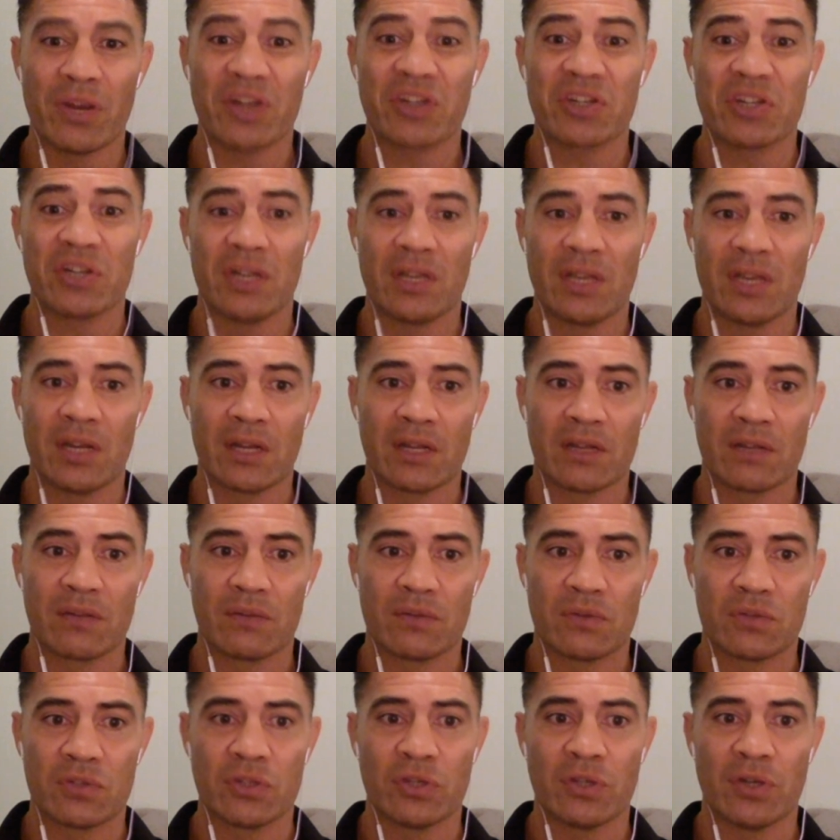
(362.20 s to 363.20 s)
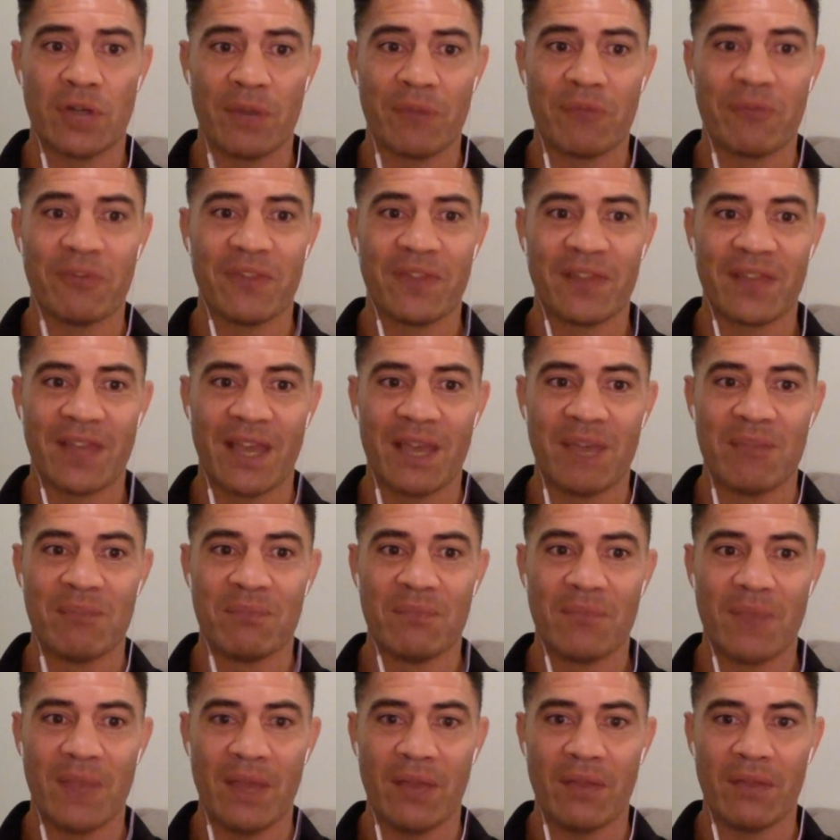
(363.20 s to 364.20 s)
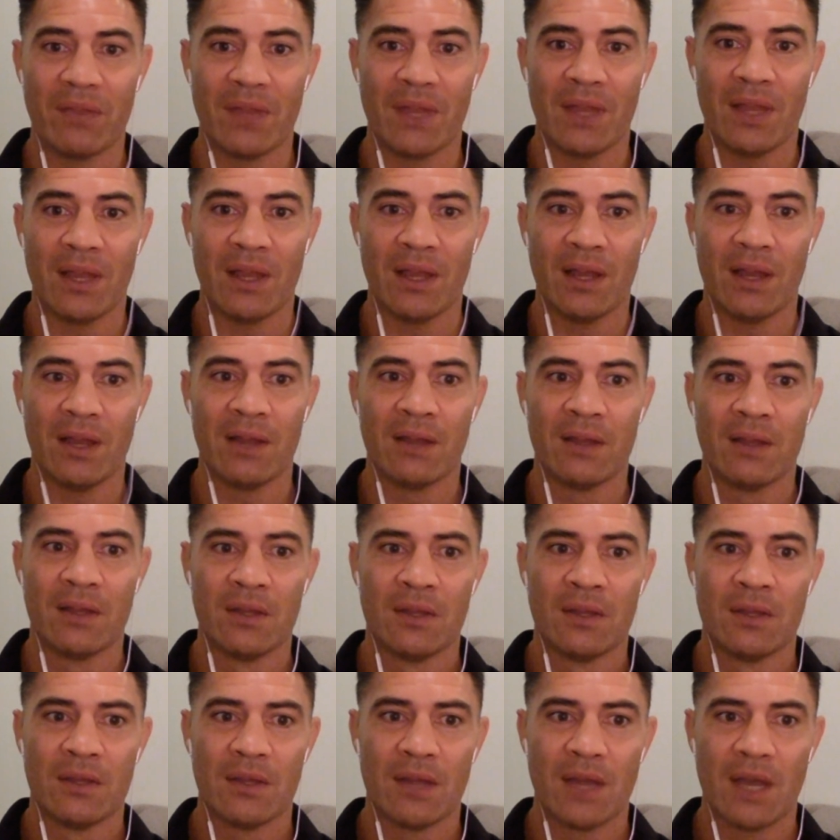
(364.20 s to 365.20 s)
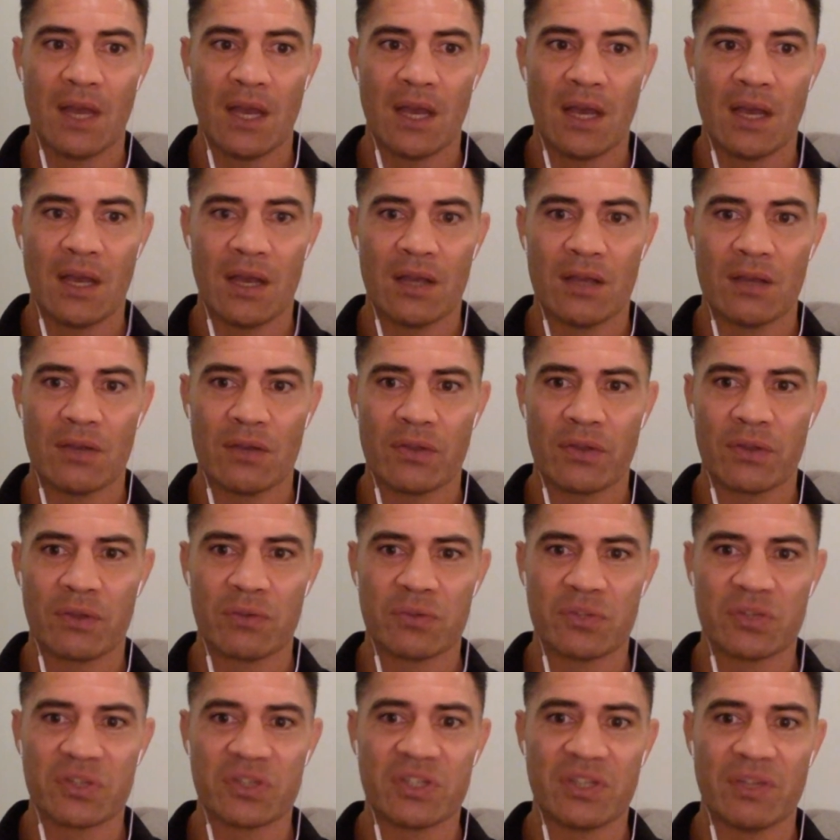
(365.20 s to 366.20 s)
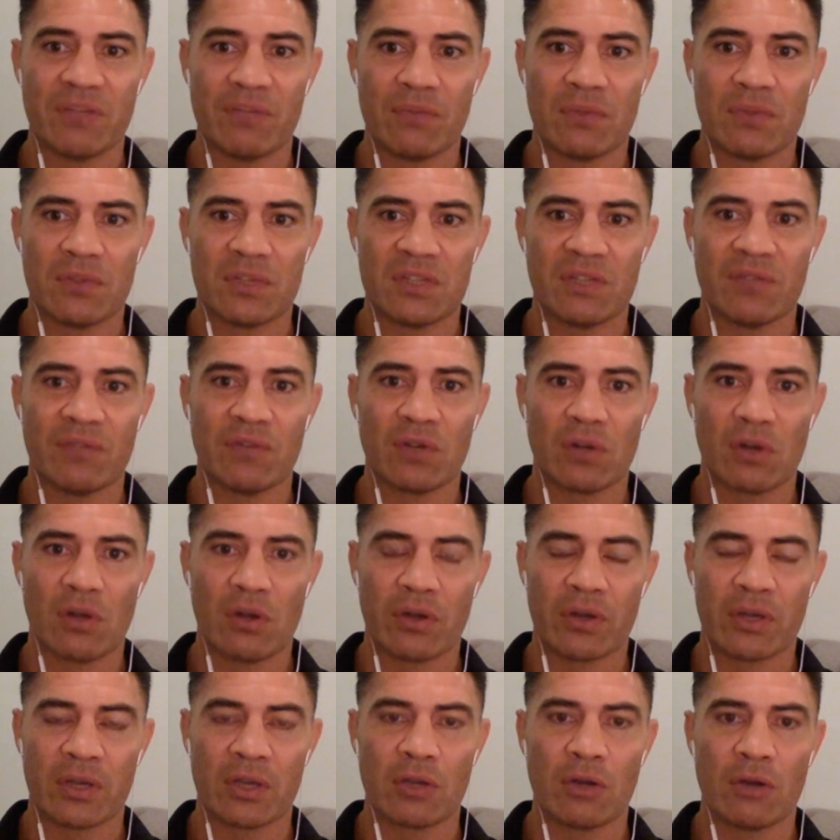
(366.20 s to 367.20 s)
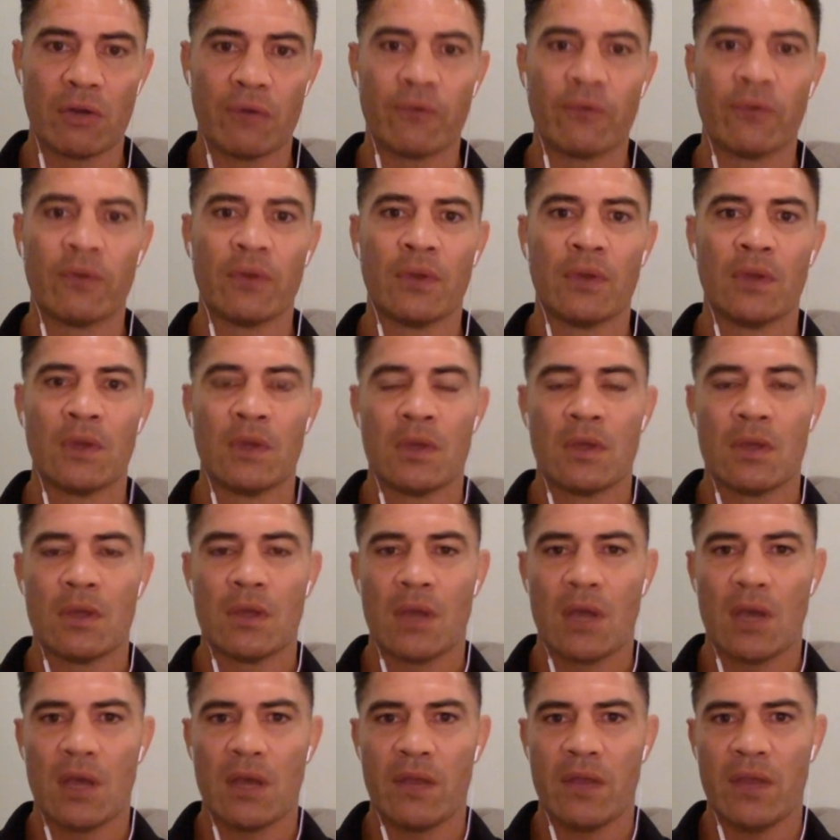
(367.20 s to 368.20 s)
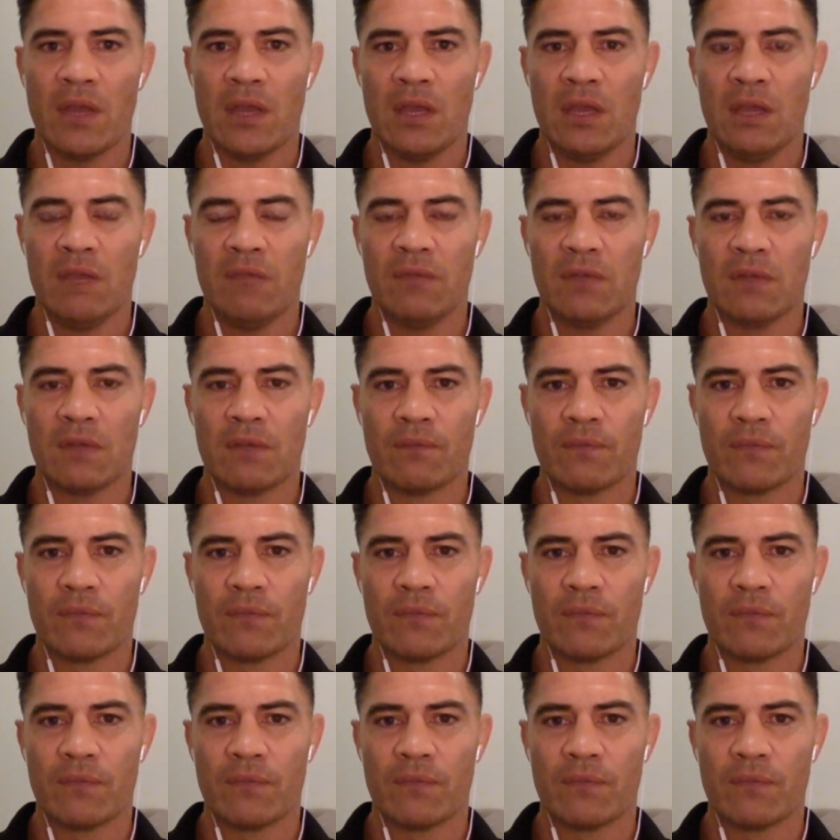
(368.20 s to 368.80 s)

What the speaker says: actually going to turn up for the game at I think it was a 7 o'clock kickoff that evening.